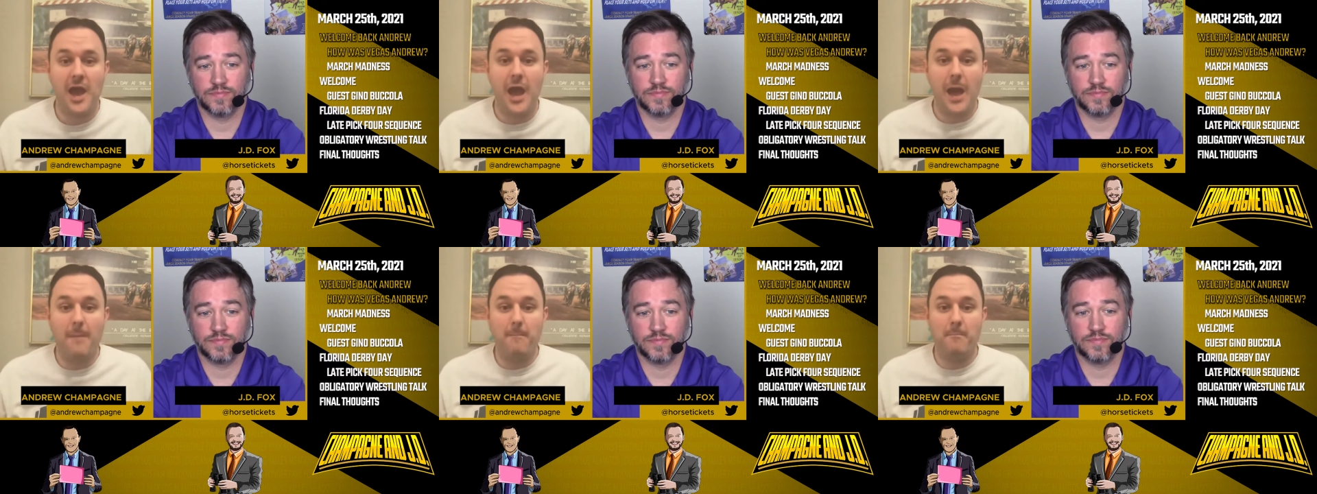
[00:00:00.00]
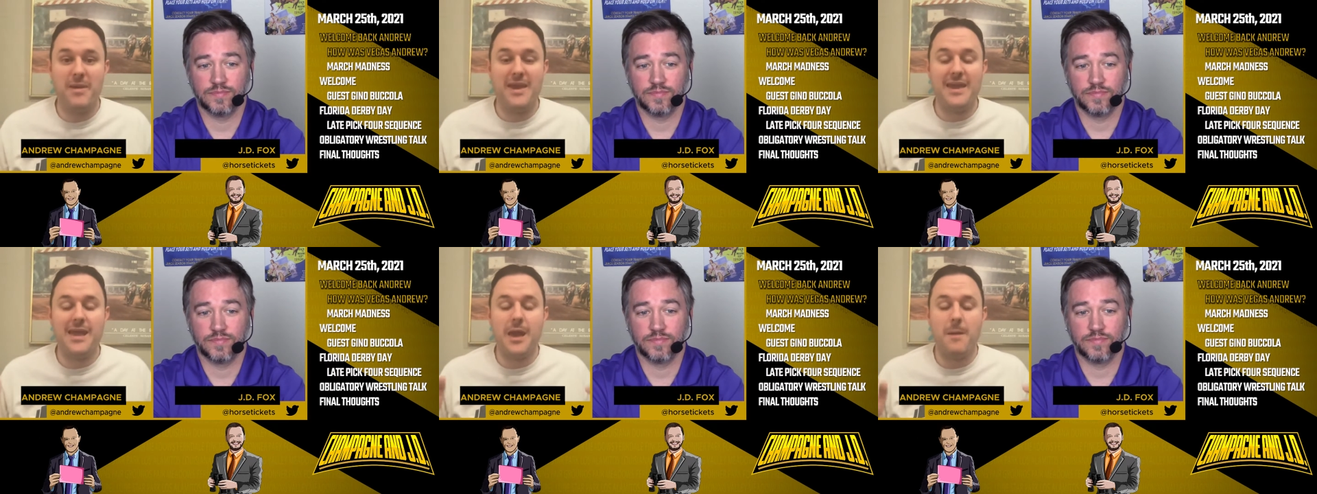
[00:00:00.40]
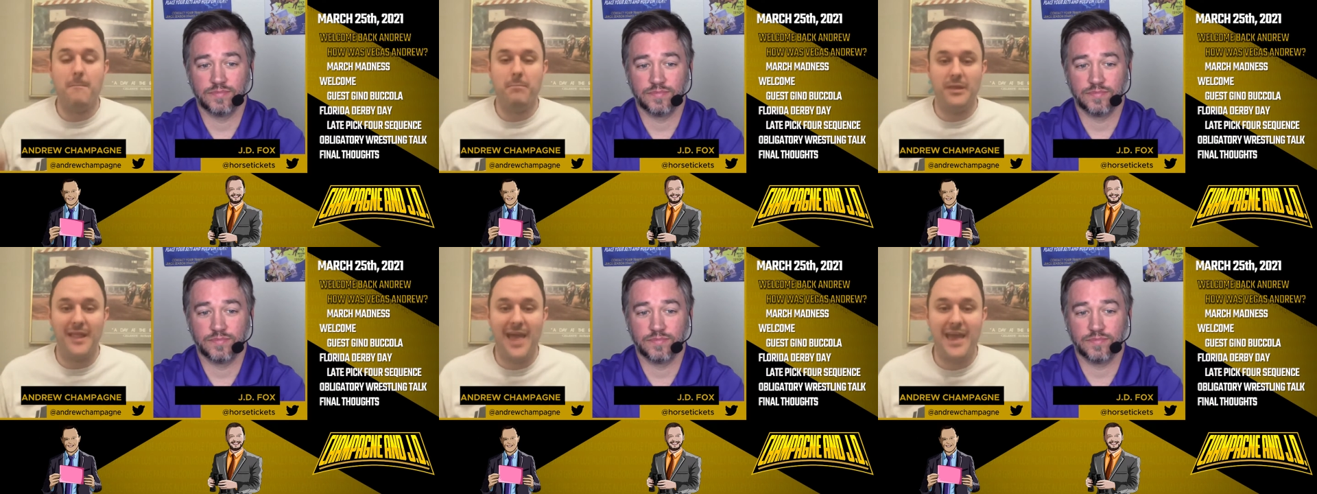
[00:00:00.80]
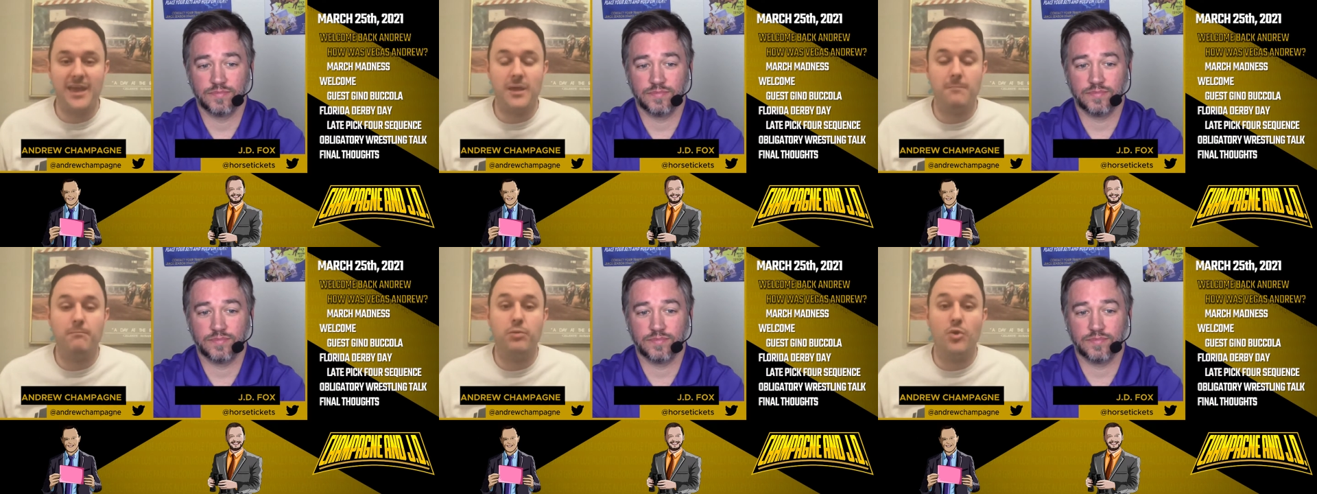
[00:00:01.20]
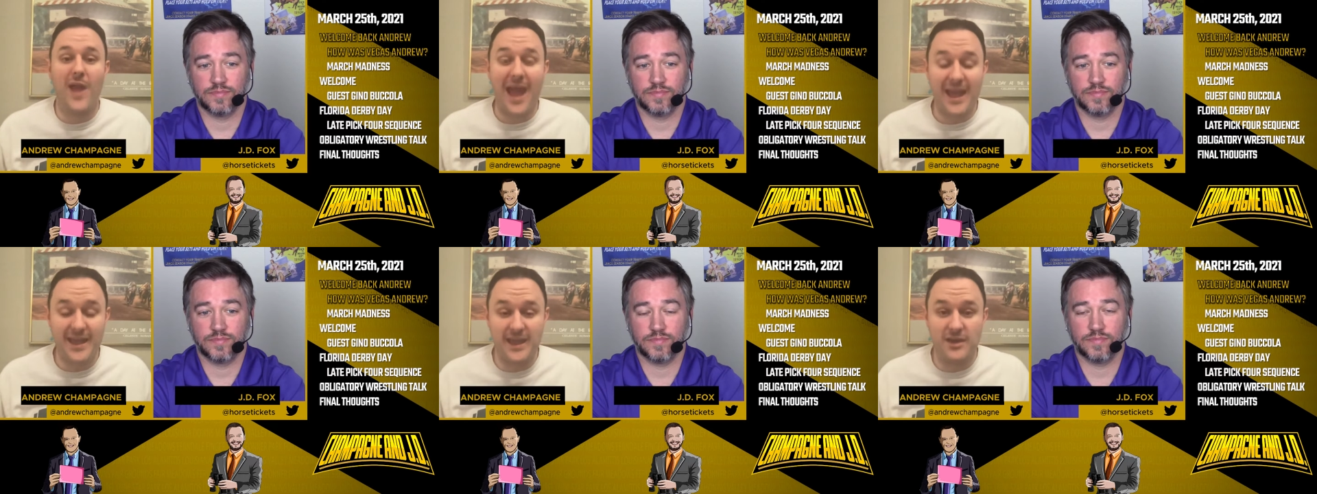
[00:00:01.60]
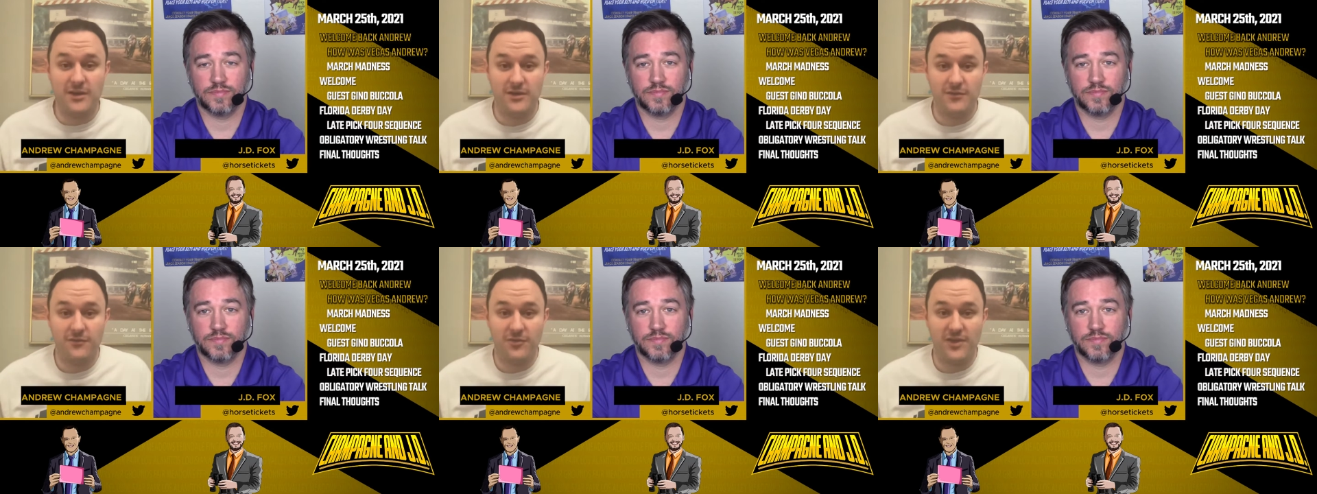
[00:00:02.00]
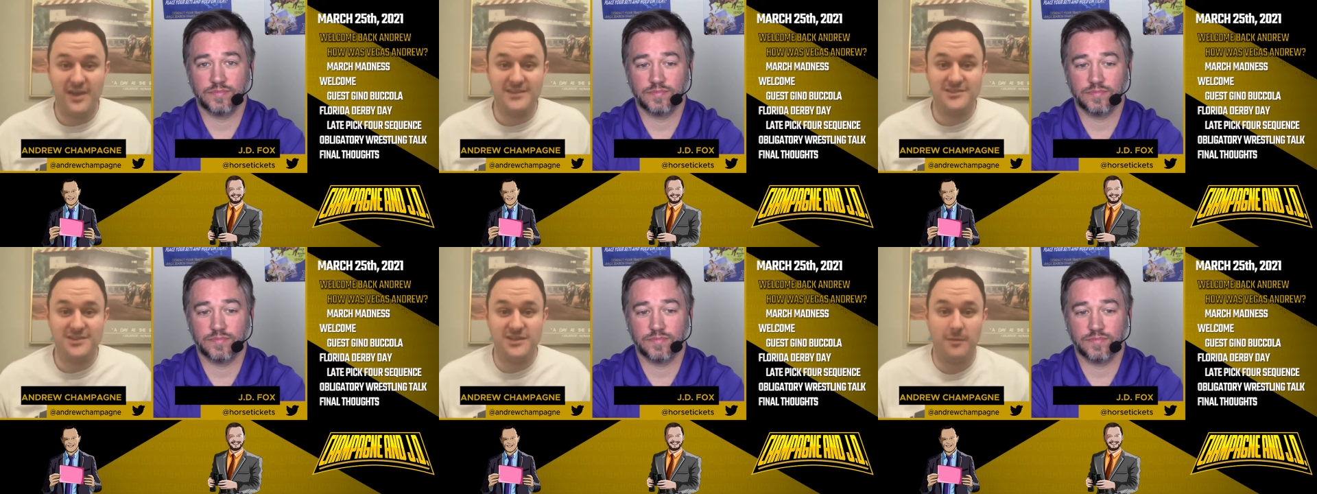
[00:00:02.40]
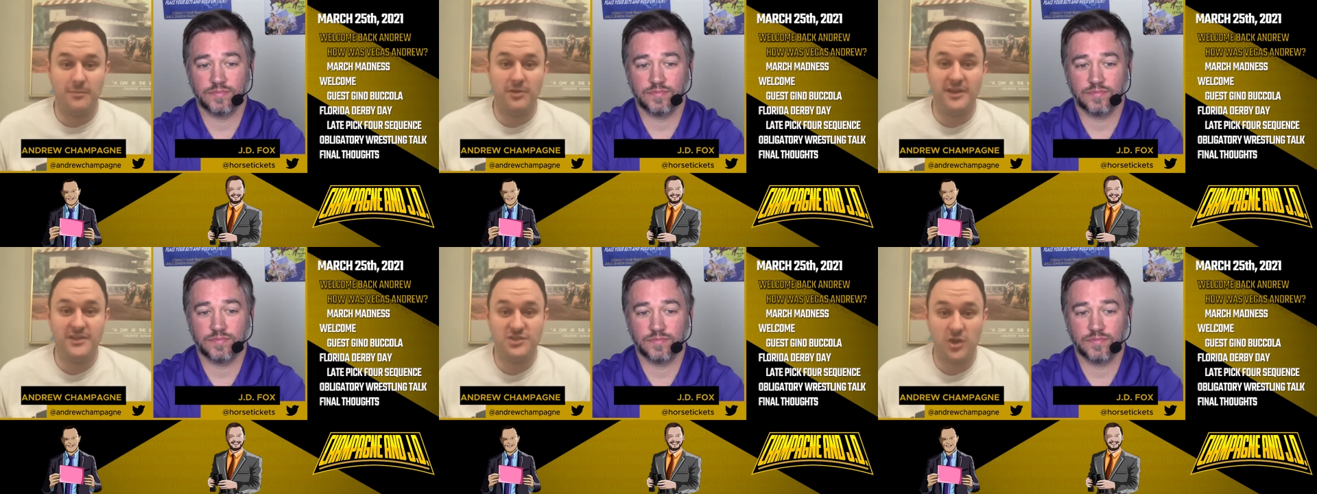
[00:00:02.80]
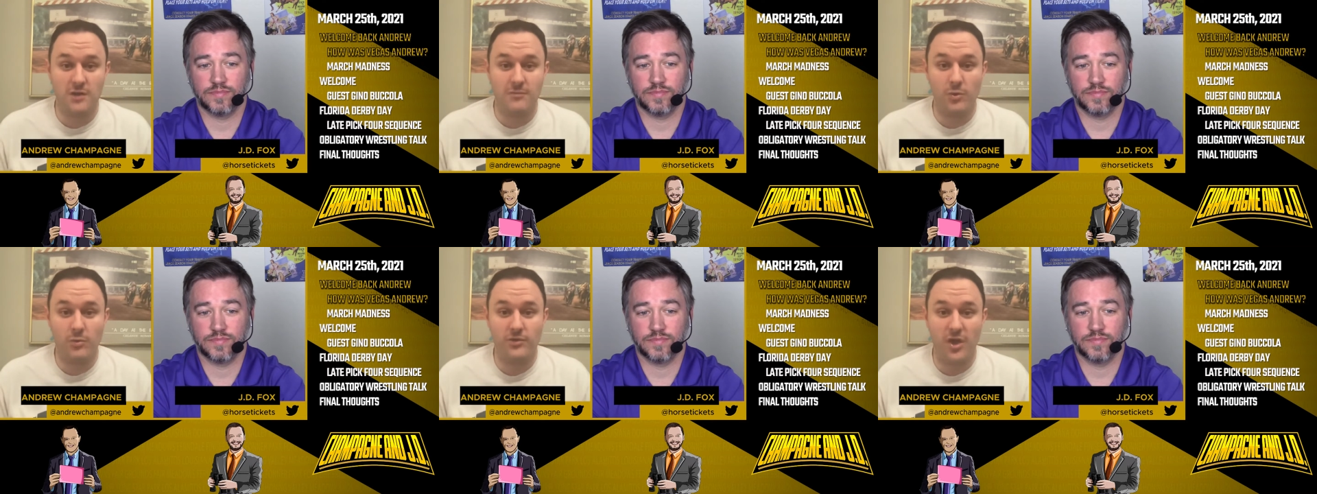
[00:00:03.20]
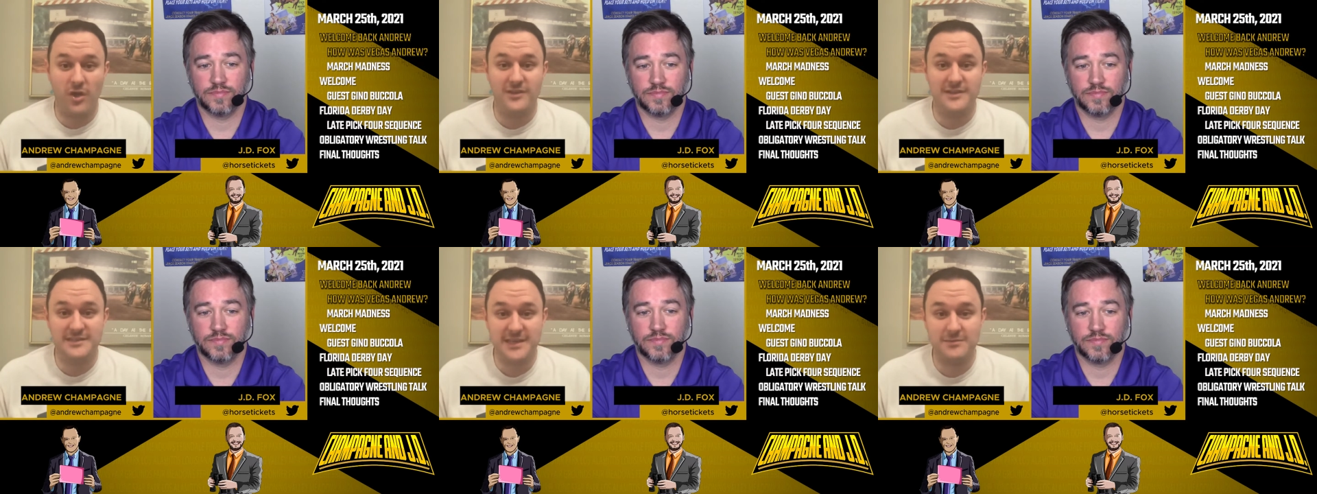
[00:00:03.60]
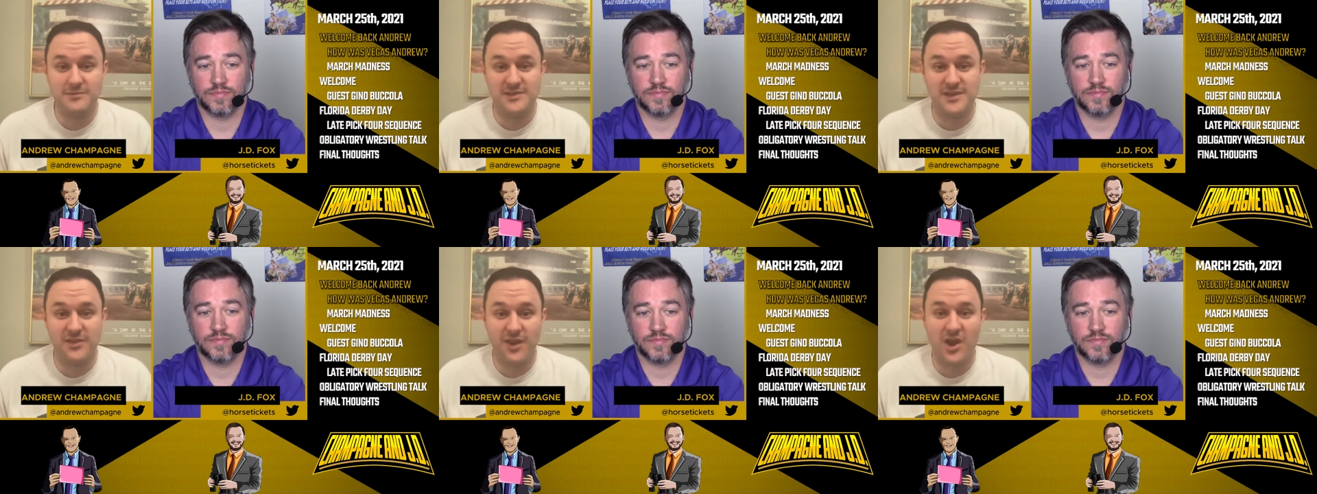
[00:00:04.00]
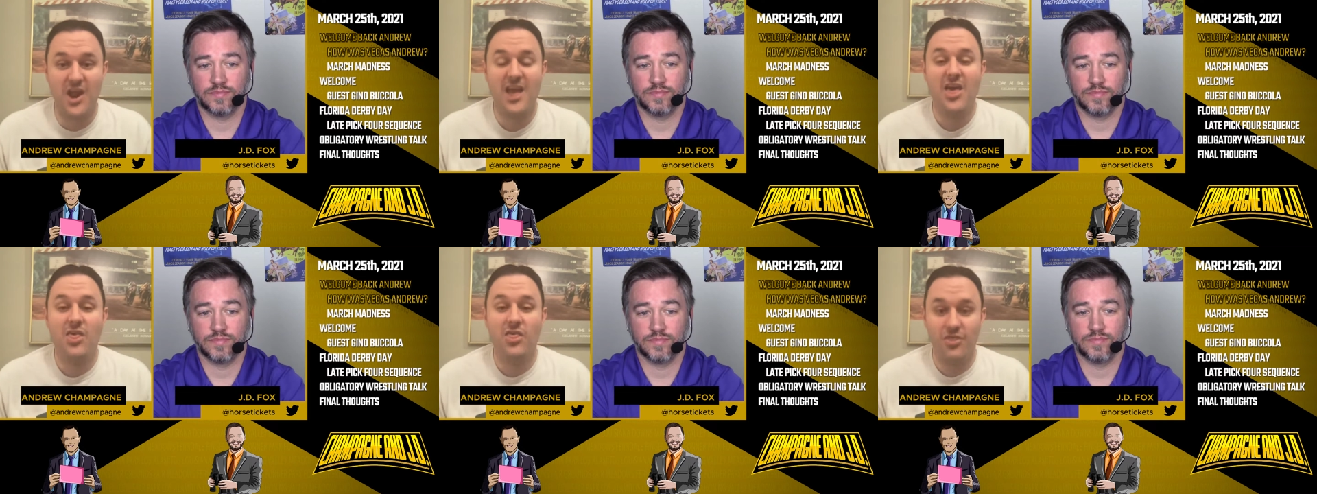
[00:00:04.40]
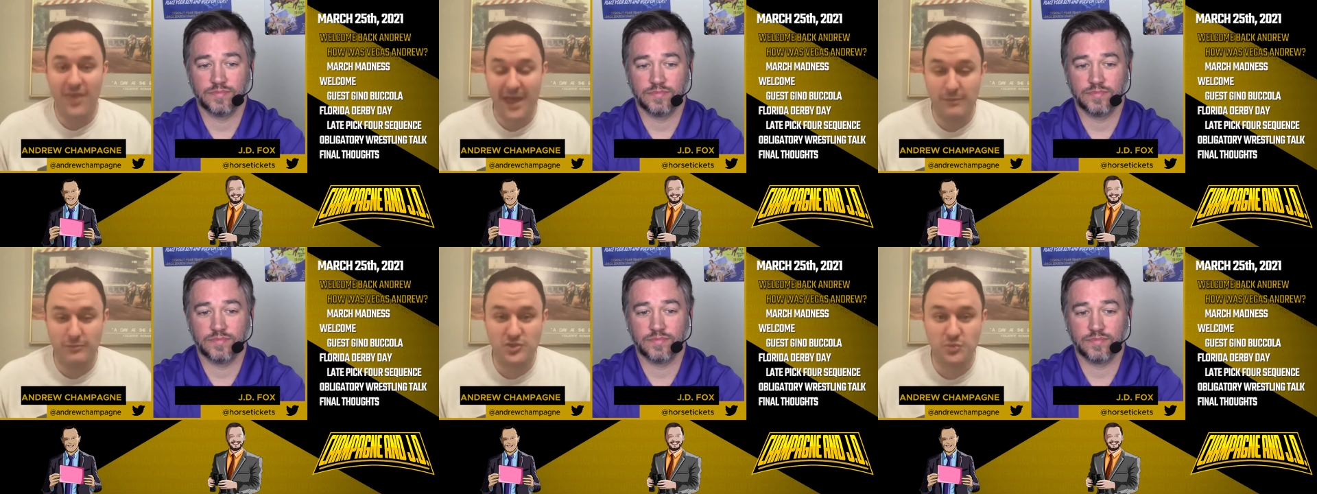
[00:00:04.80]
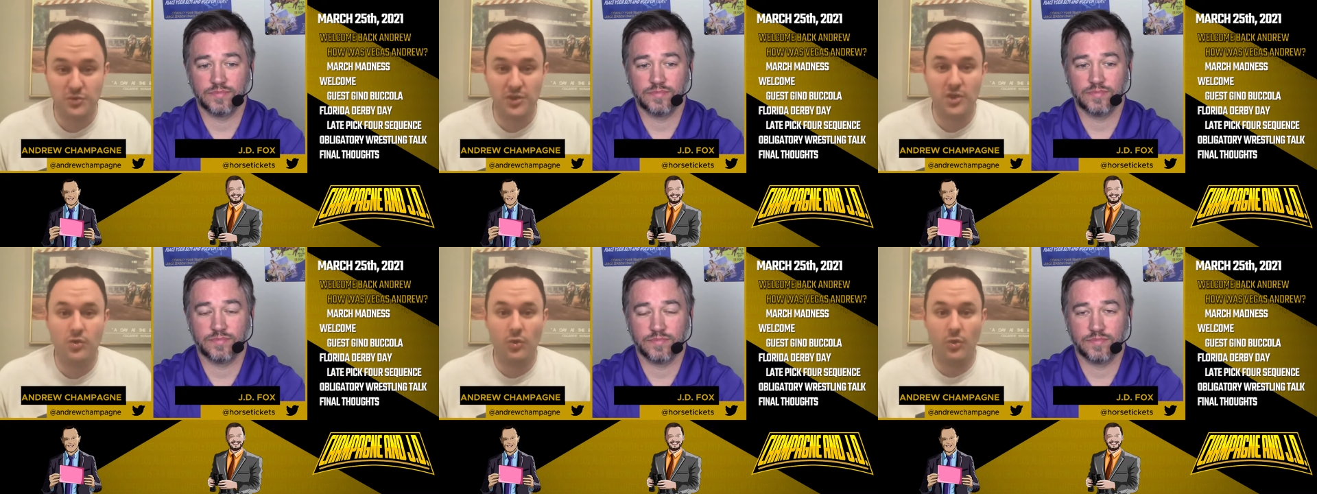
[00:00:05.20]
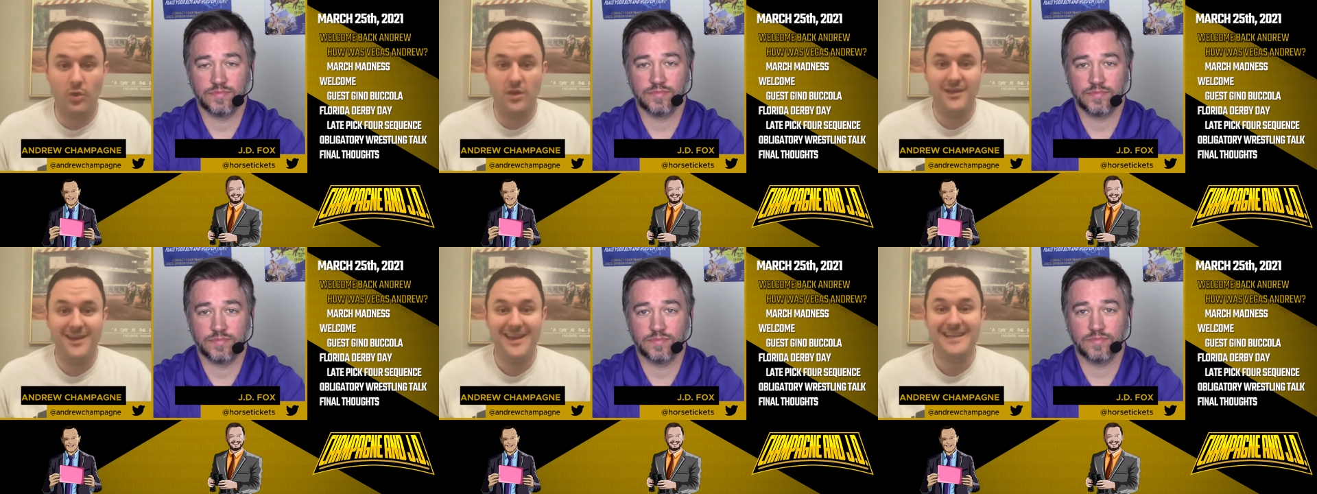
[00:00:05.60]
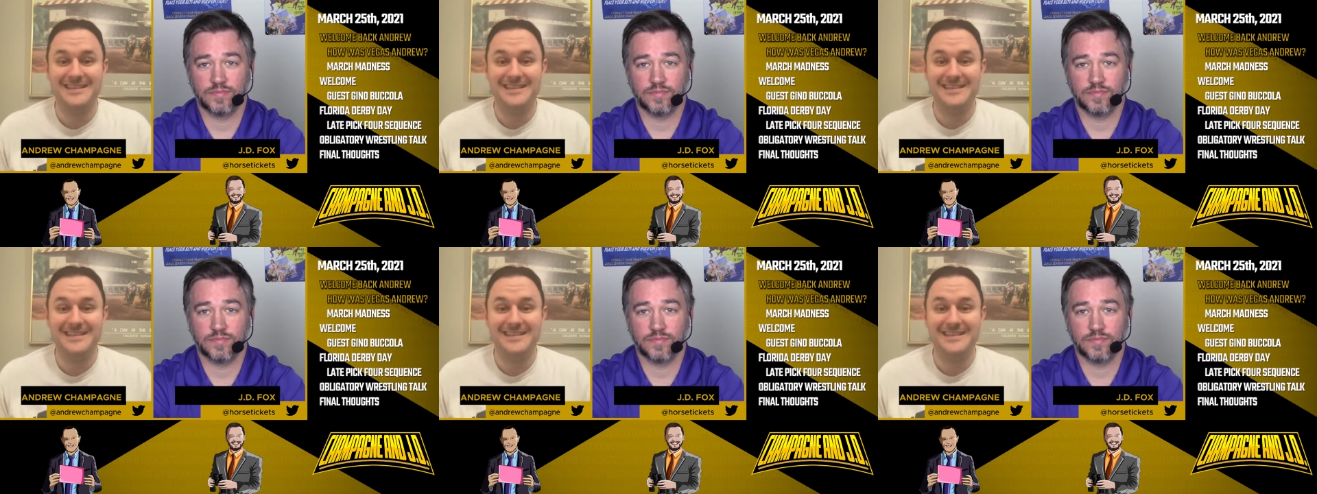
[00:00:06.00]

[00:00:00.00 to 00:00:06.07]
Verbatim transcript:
Speaker 1: a big blank bracket for the NCAA tournament with all the teams in there. That was really cool.